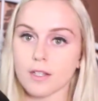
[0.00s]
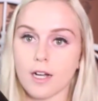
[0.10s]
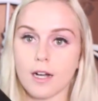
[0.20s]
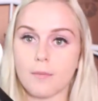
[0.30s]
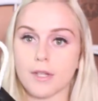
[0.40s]

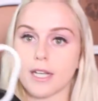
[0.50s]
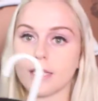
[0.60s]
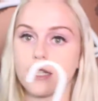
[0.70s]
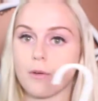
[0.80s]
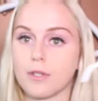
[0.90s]
The
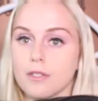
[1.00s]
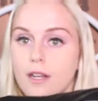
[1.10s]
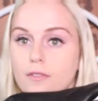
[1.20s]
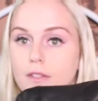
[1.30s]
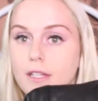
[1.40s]
Kenya was
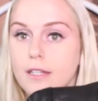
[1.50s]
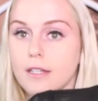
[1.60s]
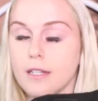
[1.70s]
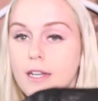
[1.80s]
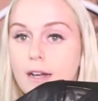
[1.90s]
definitely
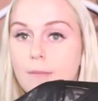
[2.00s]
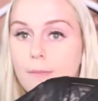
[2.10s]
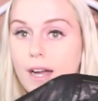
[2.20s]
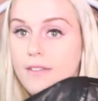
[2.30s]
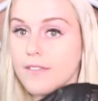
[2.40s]
my